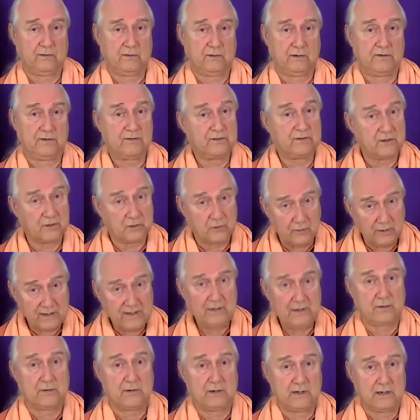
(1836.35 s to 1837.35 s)
It's the
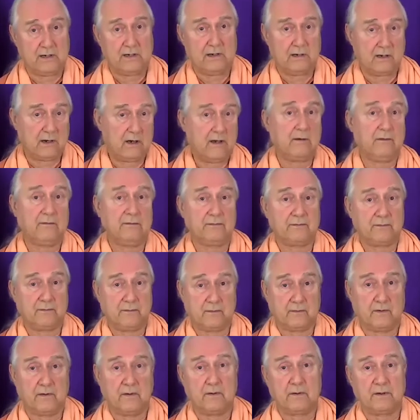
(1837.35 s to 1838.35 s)
granary of
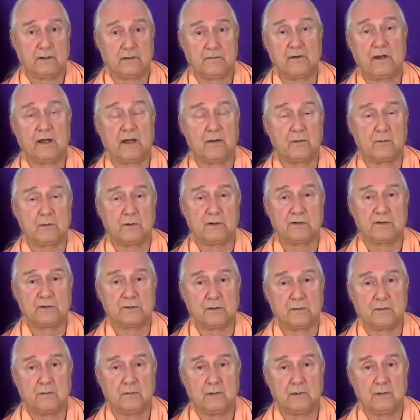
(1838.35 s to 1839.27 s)
divine wisdom.